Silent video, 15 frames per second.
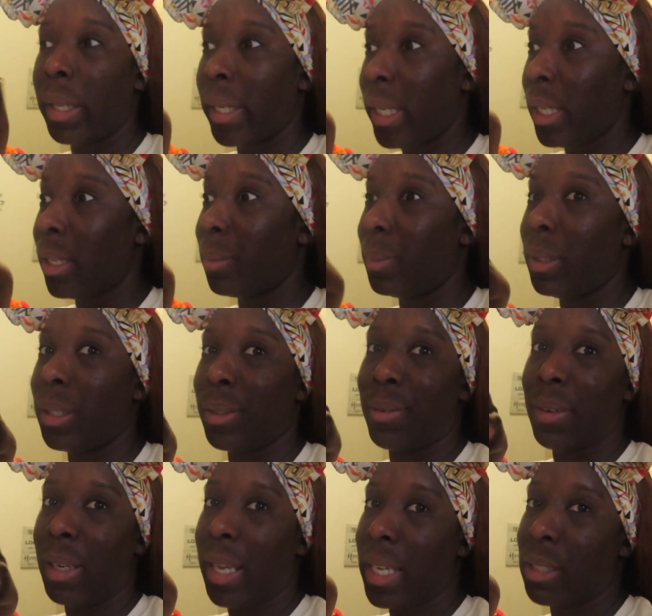clean up, and then
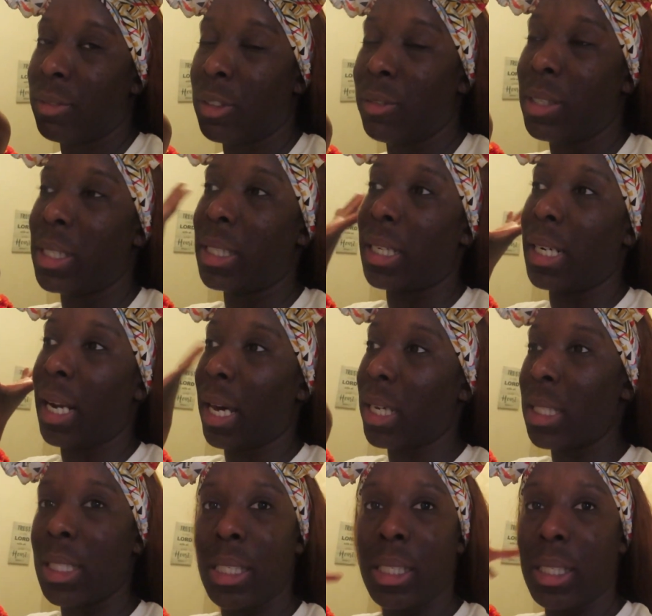relax for the rest of the
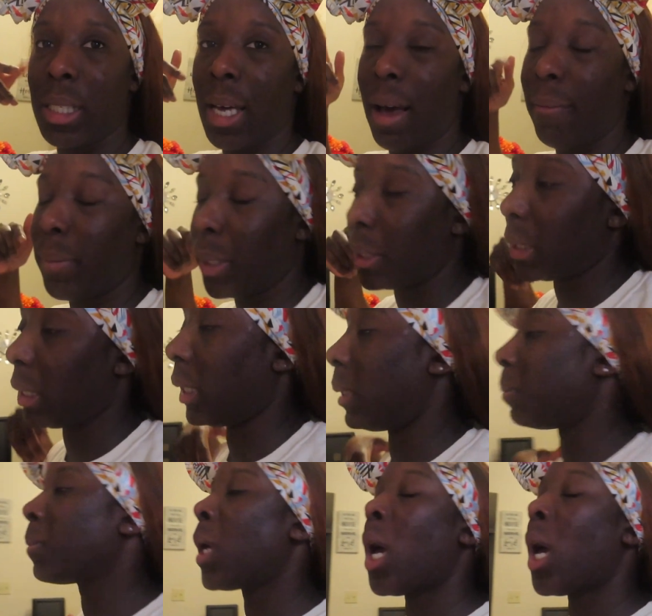night until I fall asleep.